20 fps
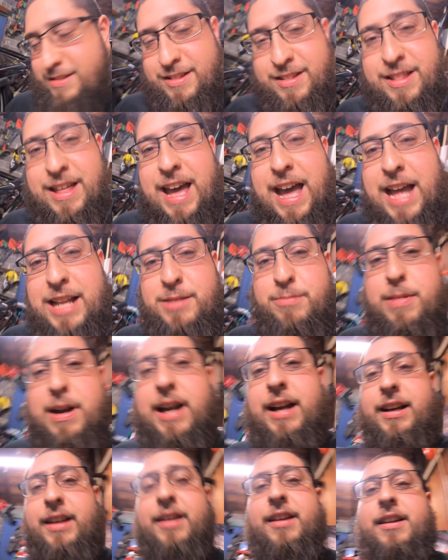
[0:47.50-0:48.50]
the
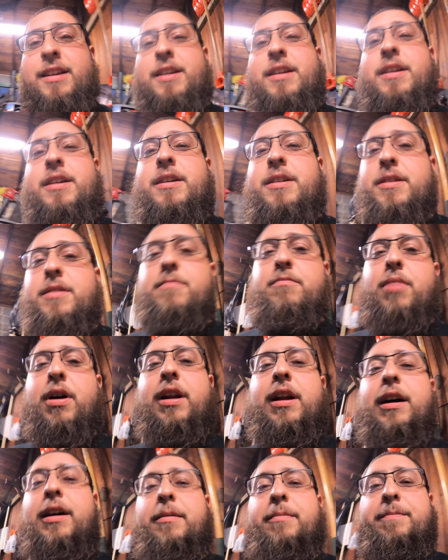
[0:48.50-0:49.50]
hatchback. But
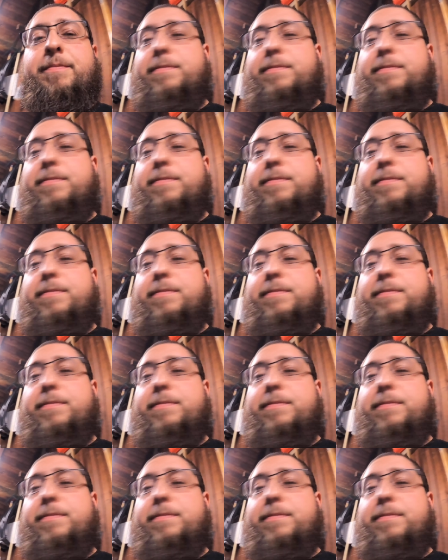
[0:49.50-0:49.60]
uh,